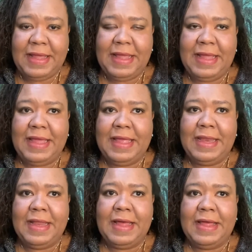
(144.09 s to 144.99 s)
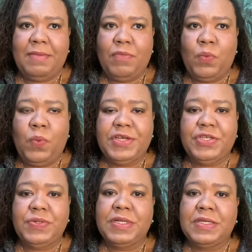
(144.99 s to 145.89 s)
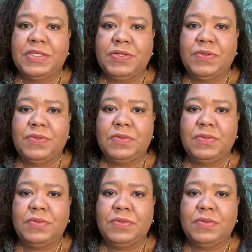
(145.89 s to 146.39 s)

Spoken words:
and what you can do